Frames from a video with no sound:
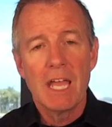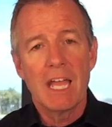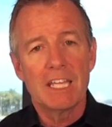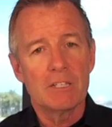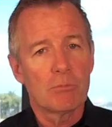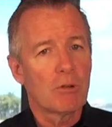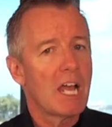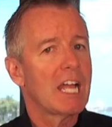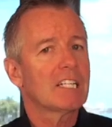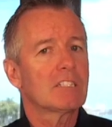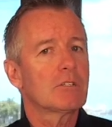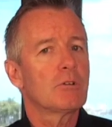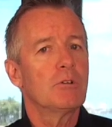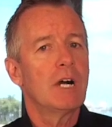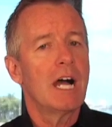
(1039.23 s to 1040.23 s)
And the
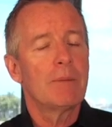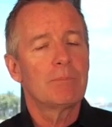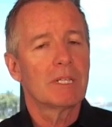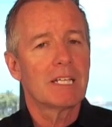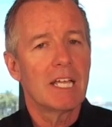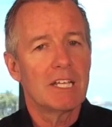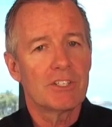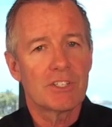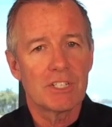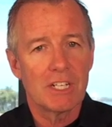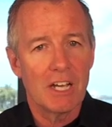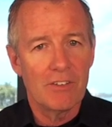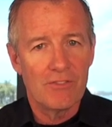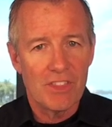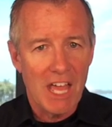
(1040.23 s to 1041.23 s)
practical application
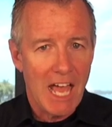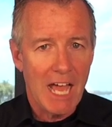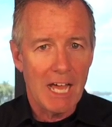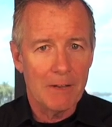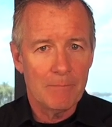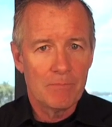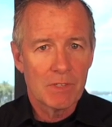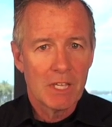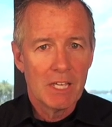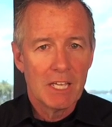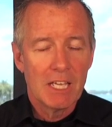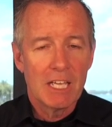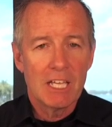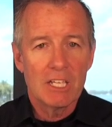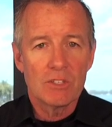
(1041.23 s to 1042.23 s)
of that
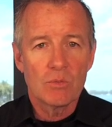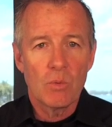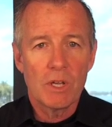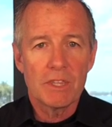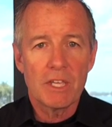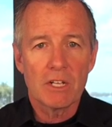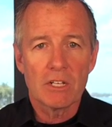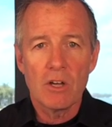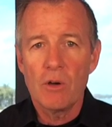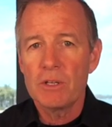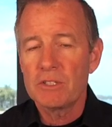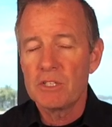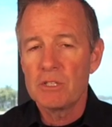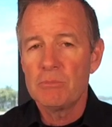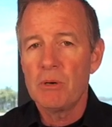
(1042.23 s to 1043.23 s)
is when they're
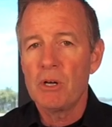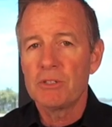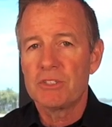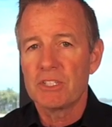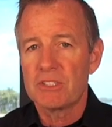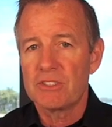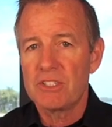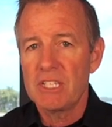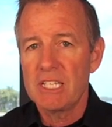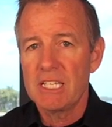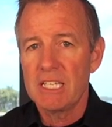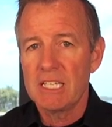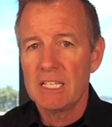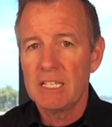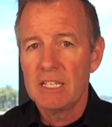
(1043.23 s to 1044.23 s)
going to the Baltic
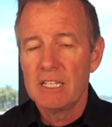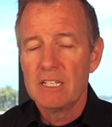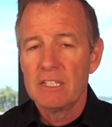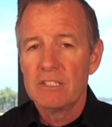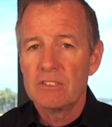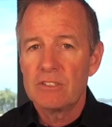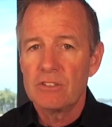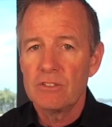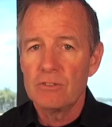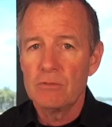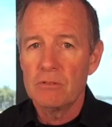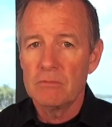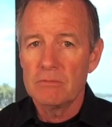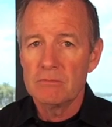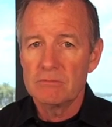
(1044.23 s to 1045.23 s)
Sea to